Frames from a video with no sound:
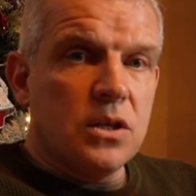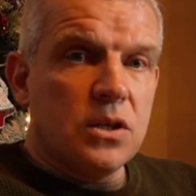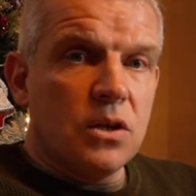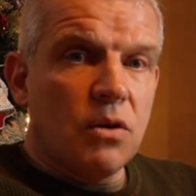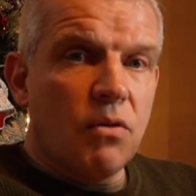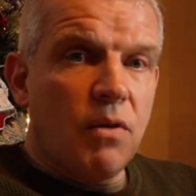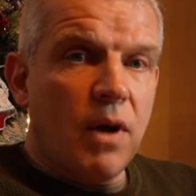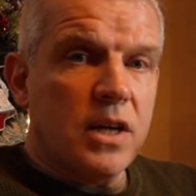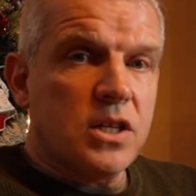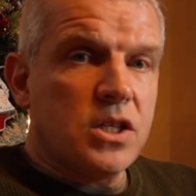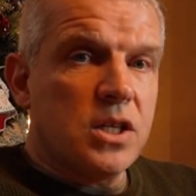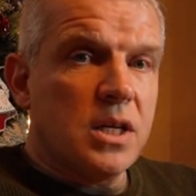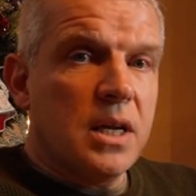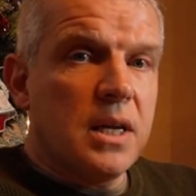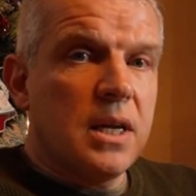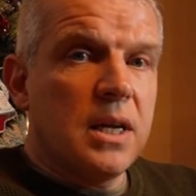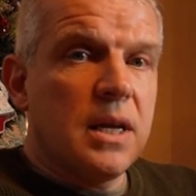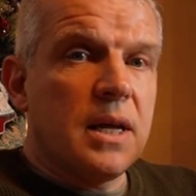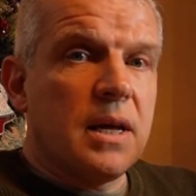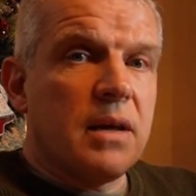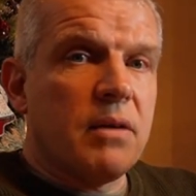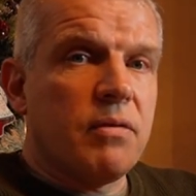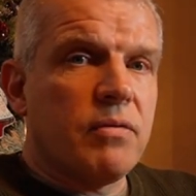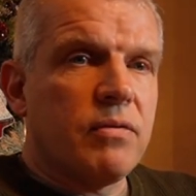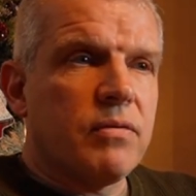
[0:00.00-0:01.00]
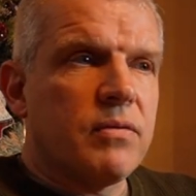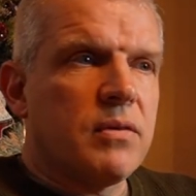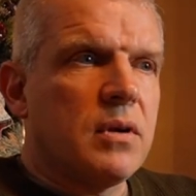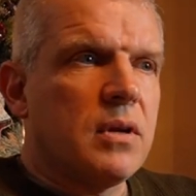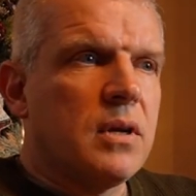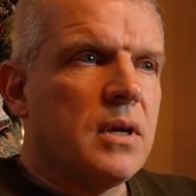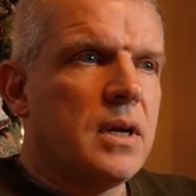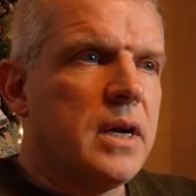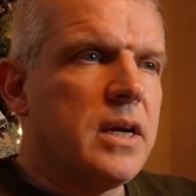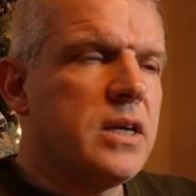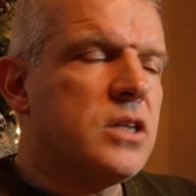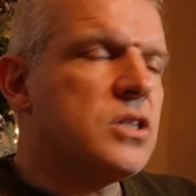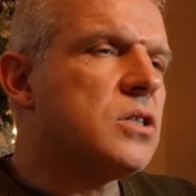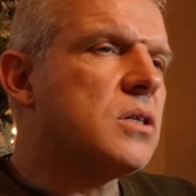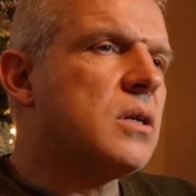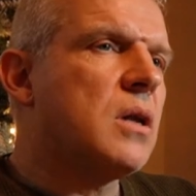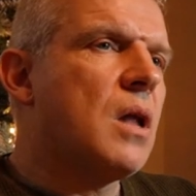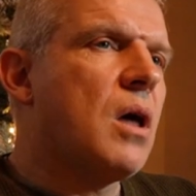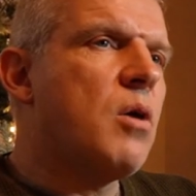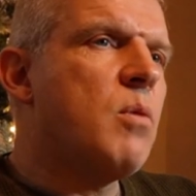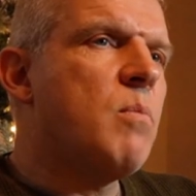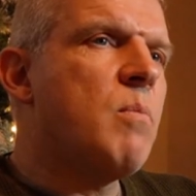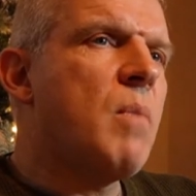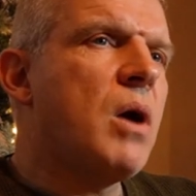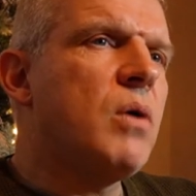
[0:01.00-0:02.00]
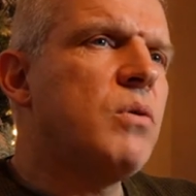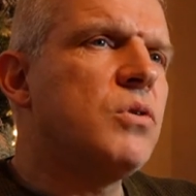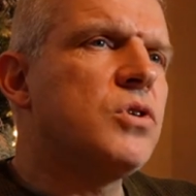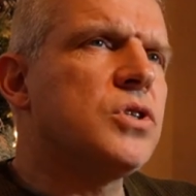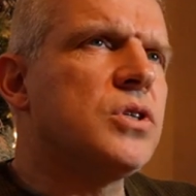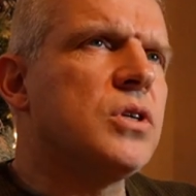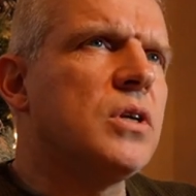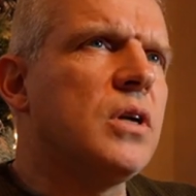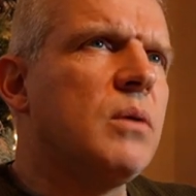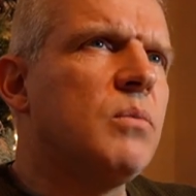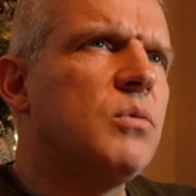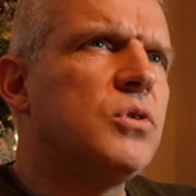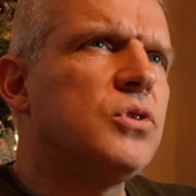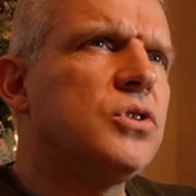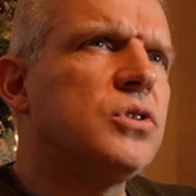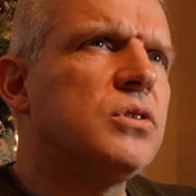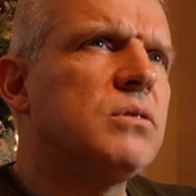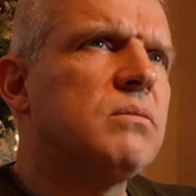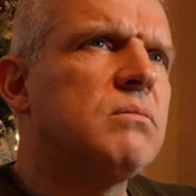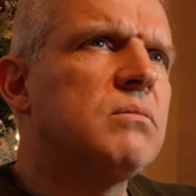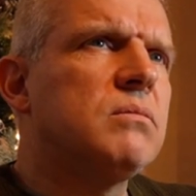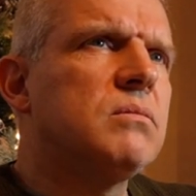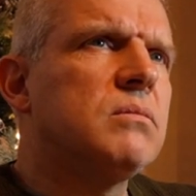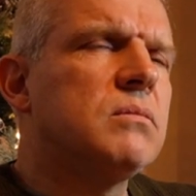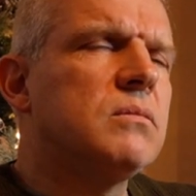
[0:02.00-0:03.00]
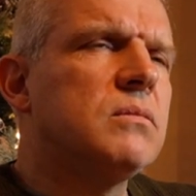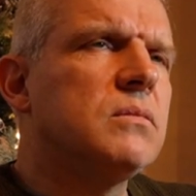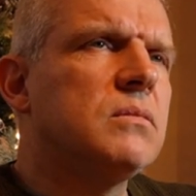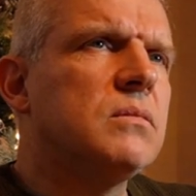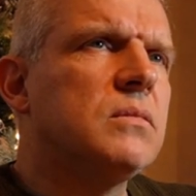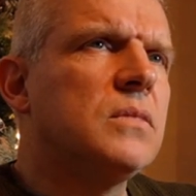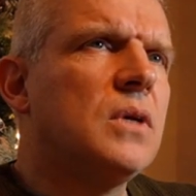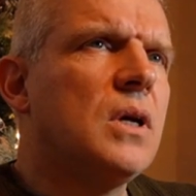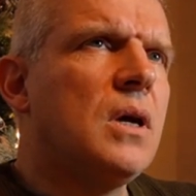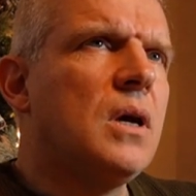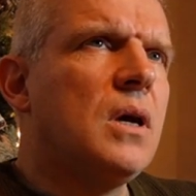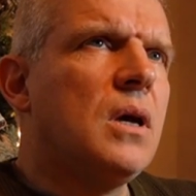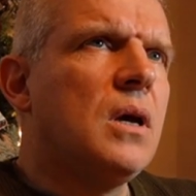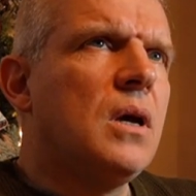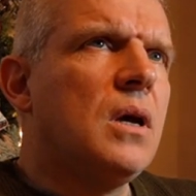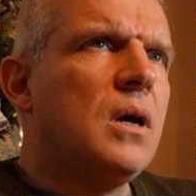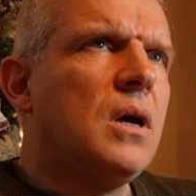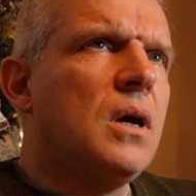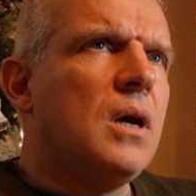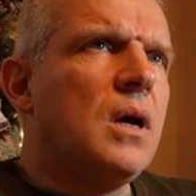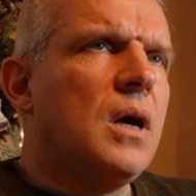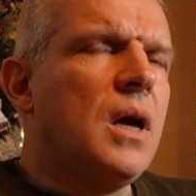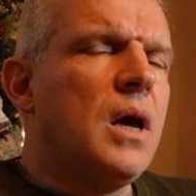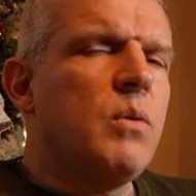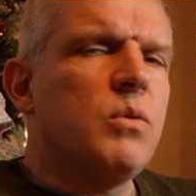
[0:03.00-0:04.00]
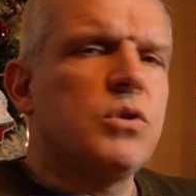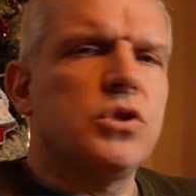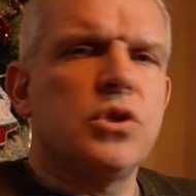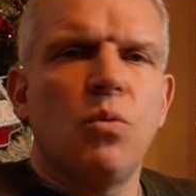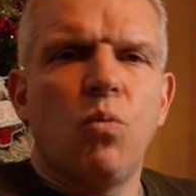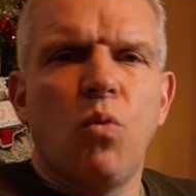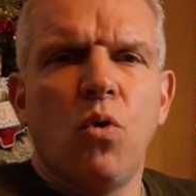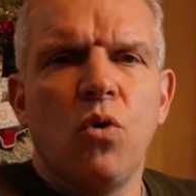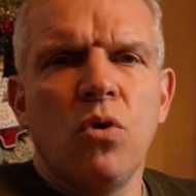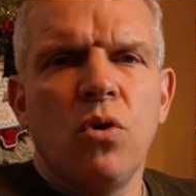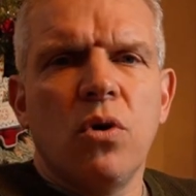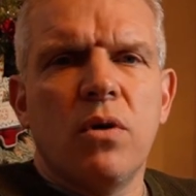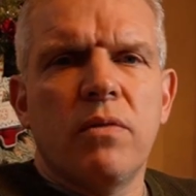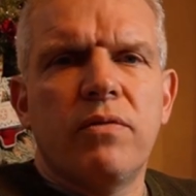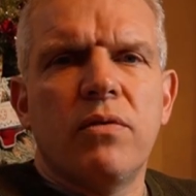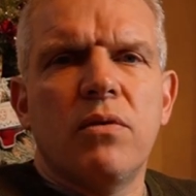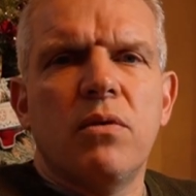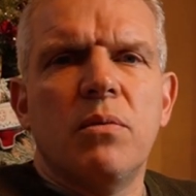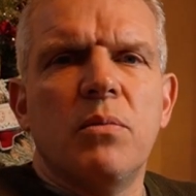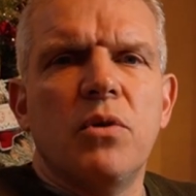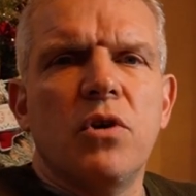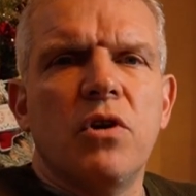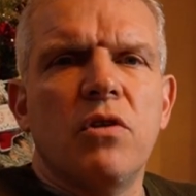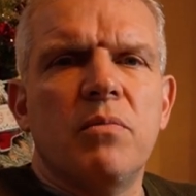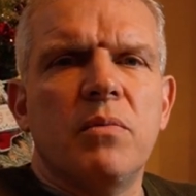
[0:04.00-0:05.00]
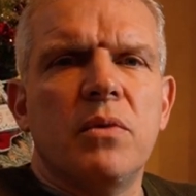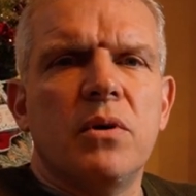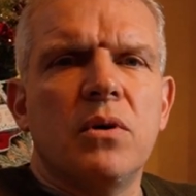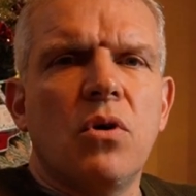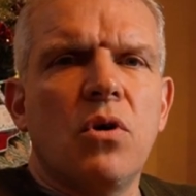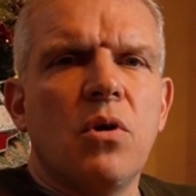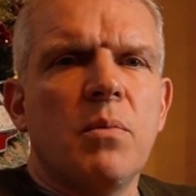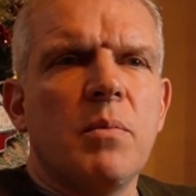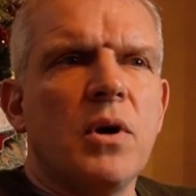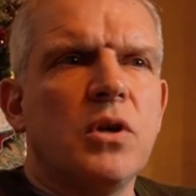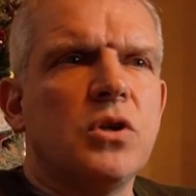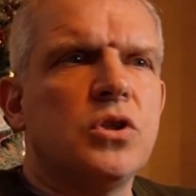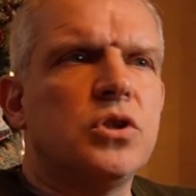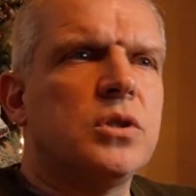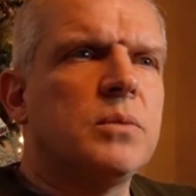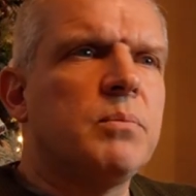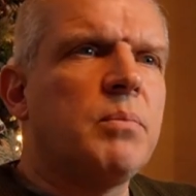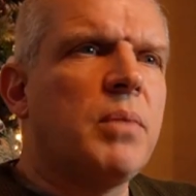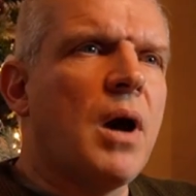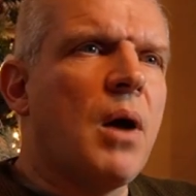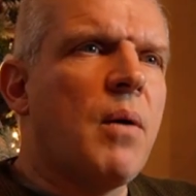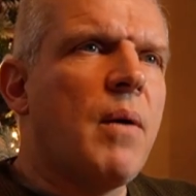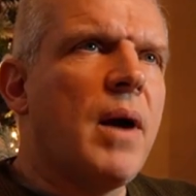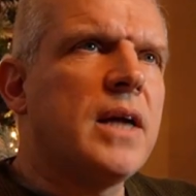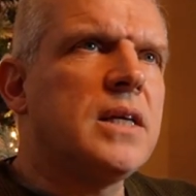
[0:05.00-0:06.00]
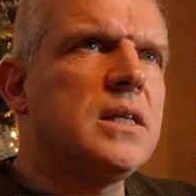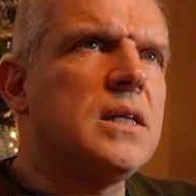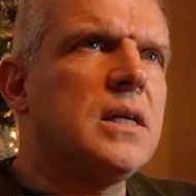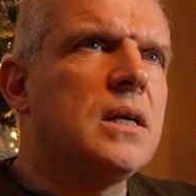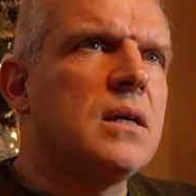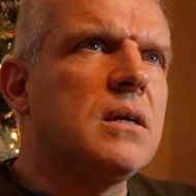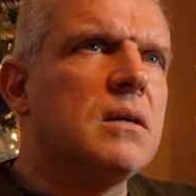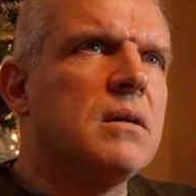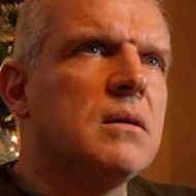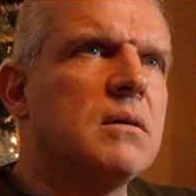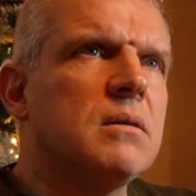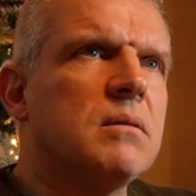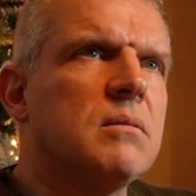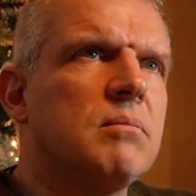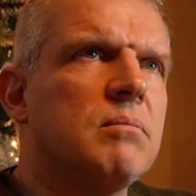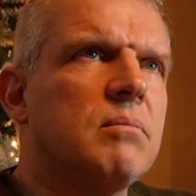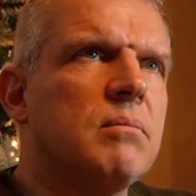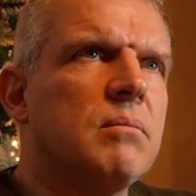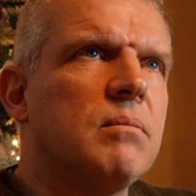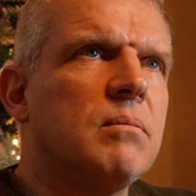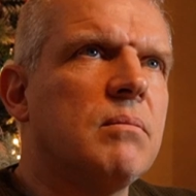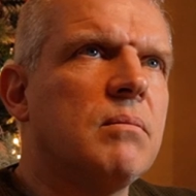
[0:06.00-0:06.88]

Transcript: gradually lift in slow motion. It was a wonderful movement, almost poetic and